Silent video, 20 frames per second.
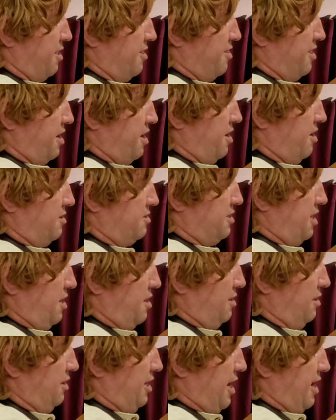There's
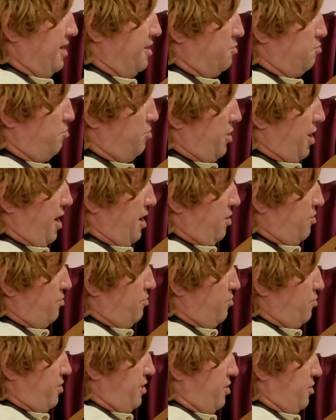our light
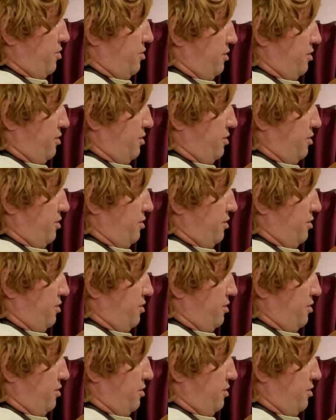brown we're